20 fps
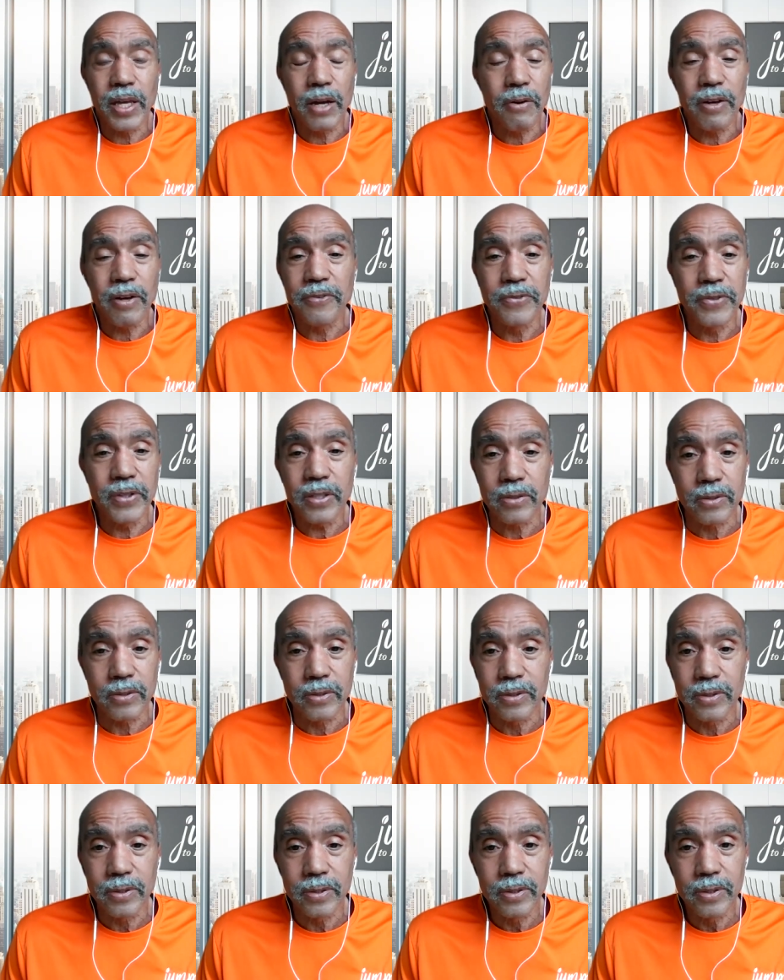with how I
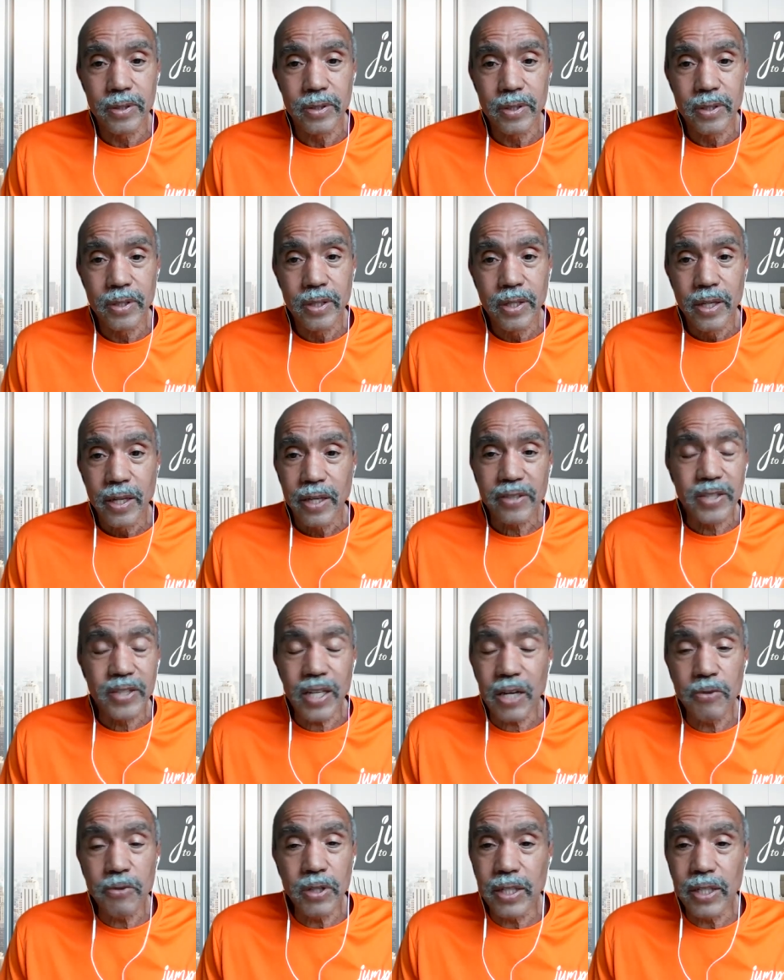feel. It's
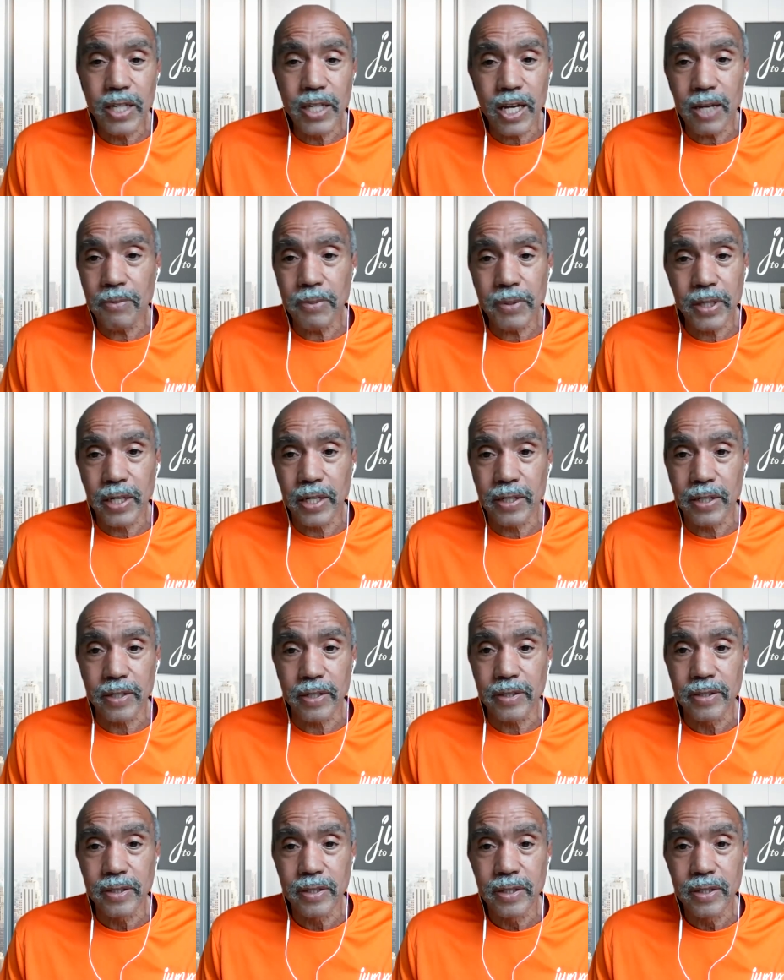not really complicated,
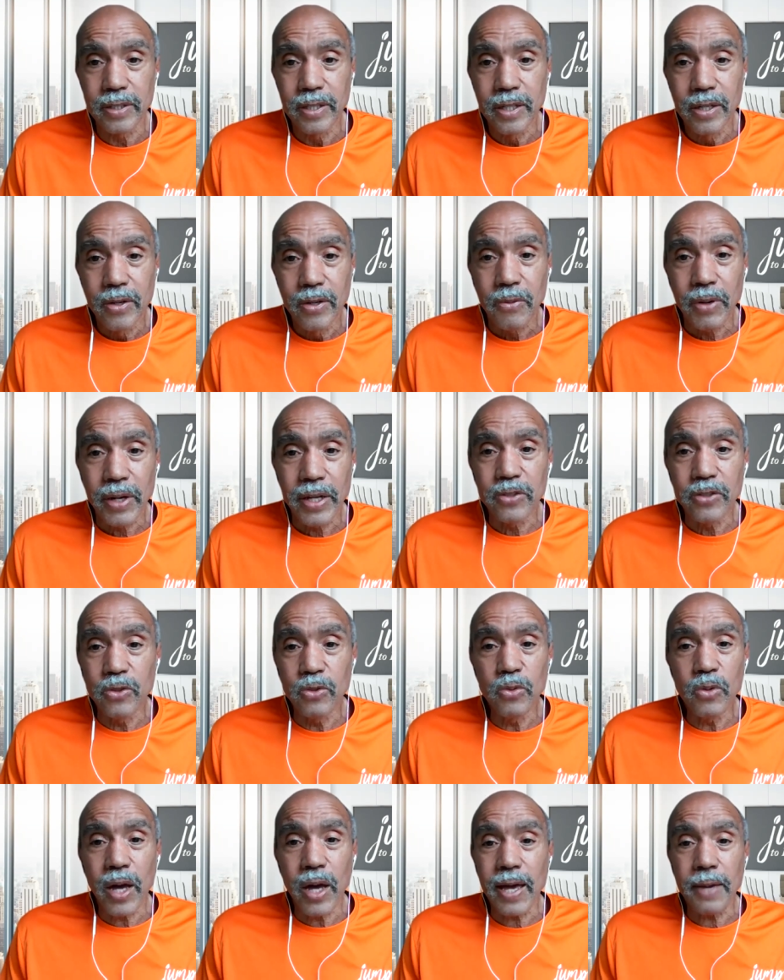right?
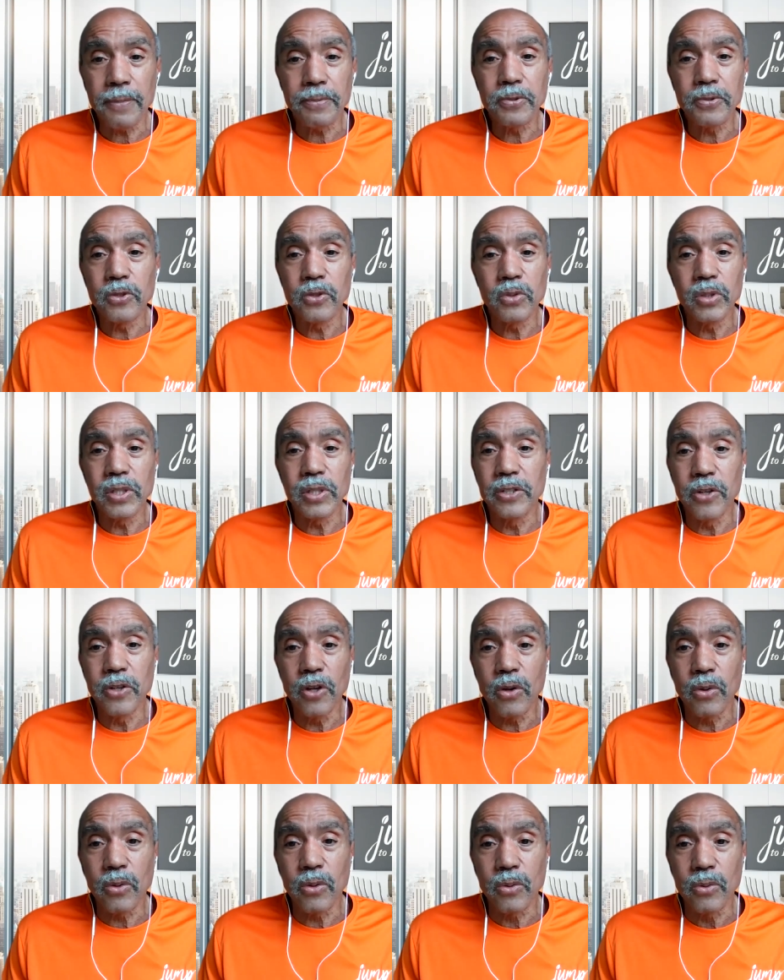You absolutely
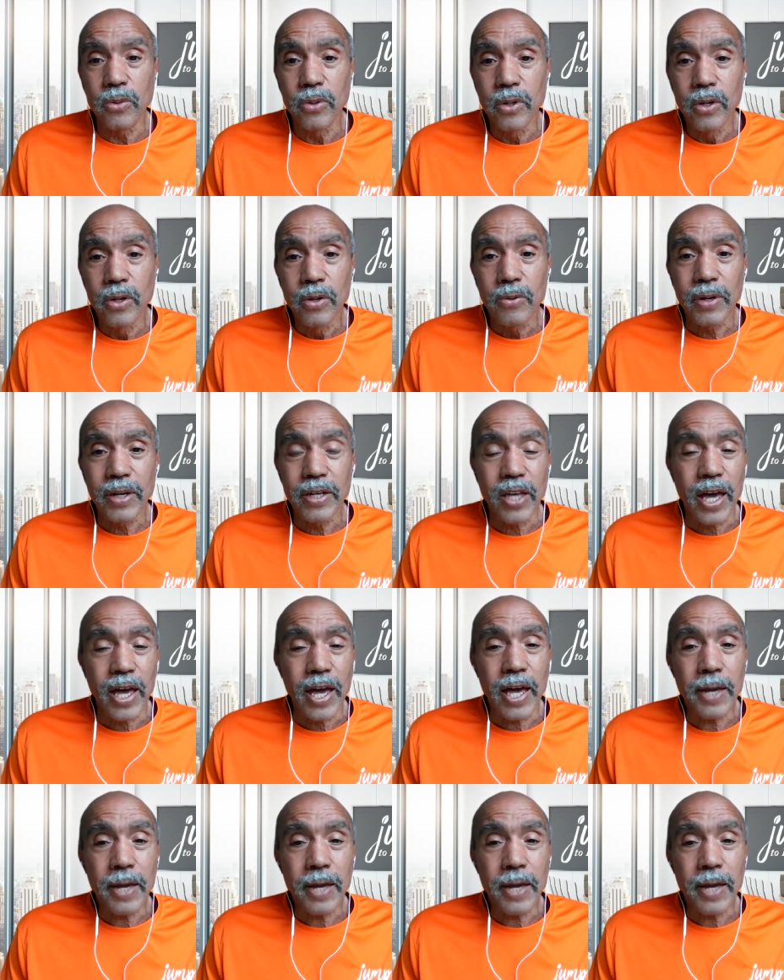know, right?